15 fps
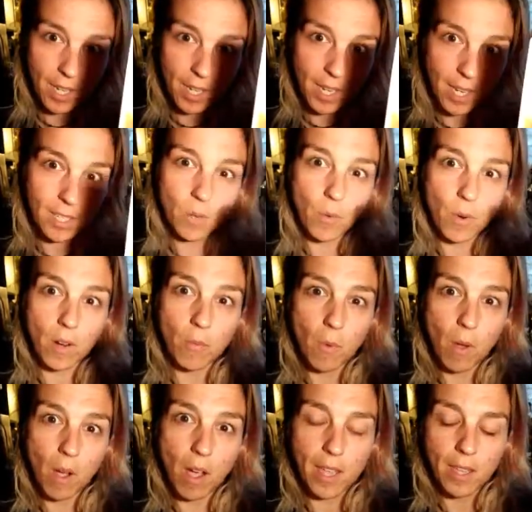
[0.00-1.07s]
to our why,
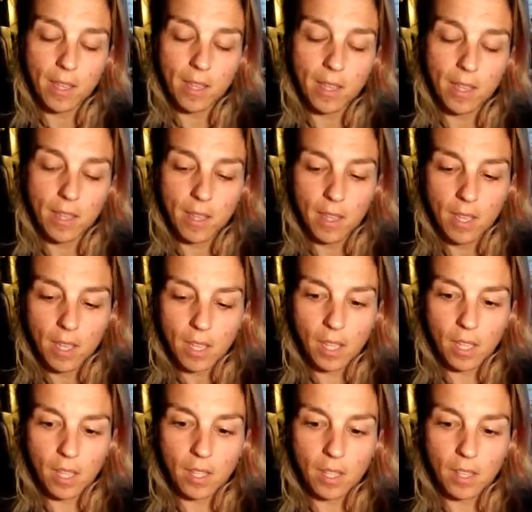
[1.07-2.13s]

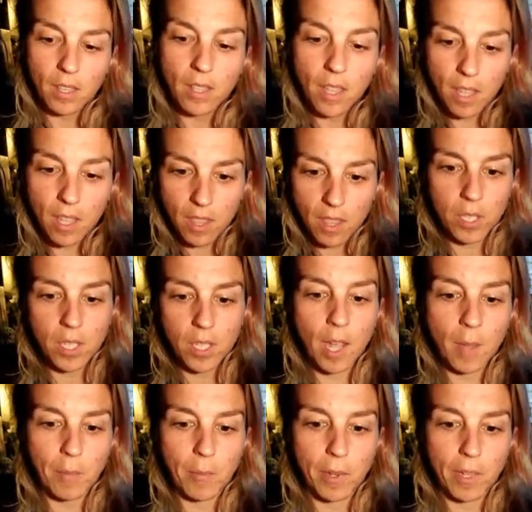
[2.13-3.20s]
nothing will stop us.
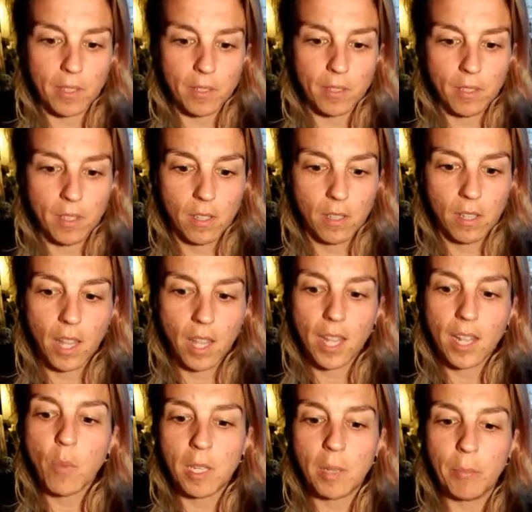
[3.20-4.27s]
Like most
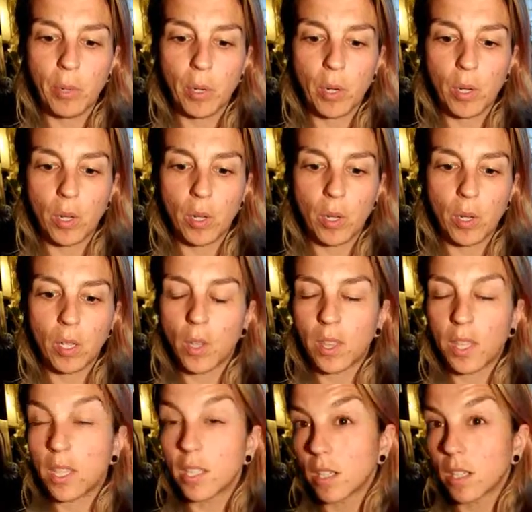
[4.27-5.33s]
people, when they
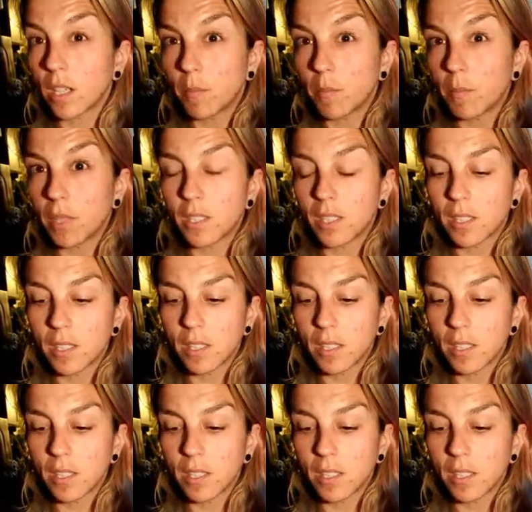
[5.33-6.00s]
start a business,